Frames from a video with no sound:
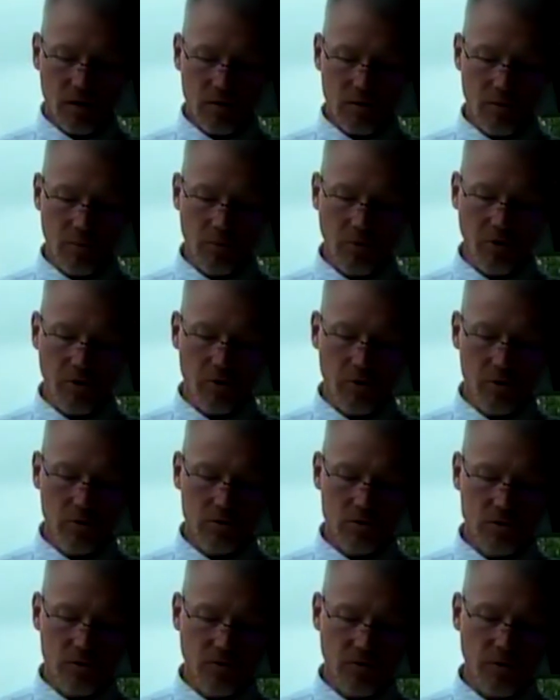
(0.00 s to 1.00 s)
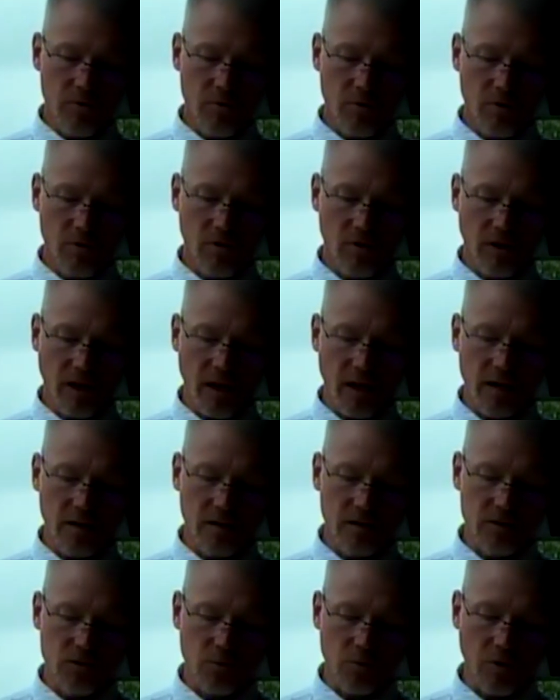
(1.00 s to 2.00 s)
the broods, if you want to look at it
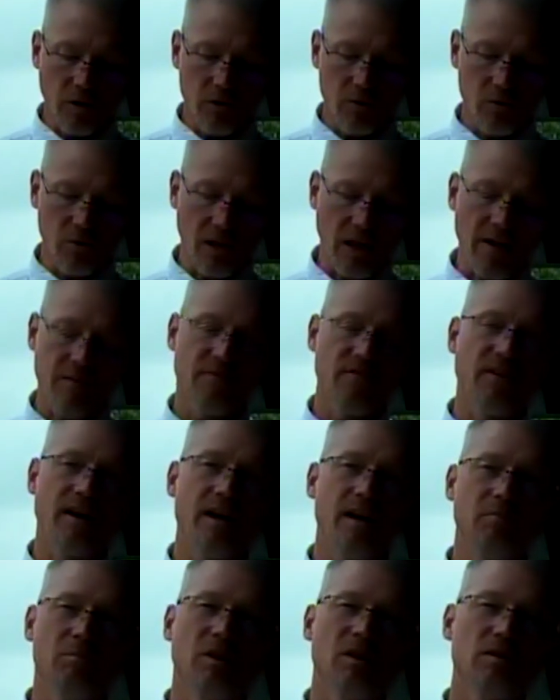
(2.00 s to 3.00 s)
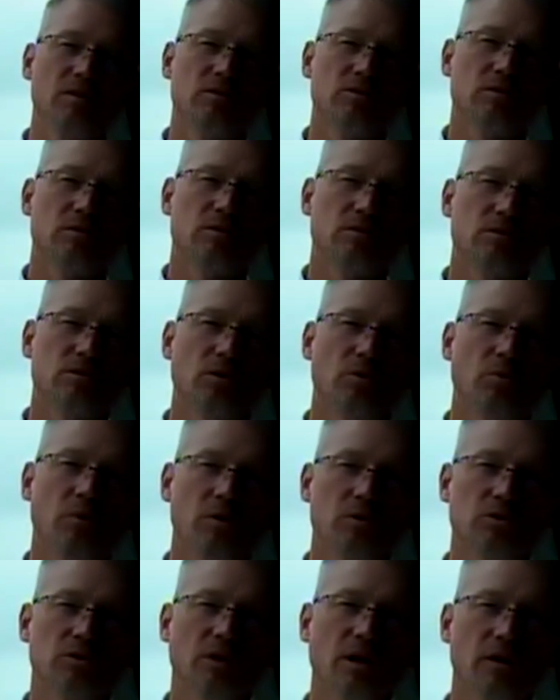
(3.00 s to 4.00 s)
this way, they're like families. So
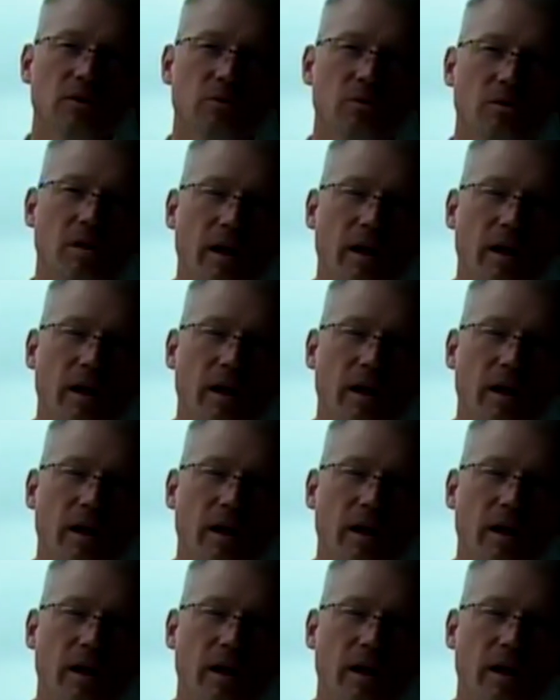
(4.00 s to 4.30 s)
we'll say they're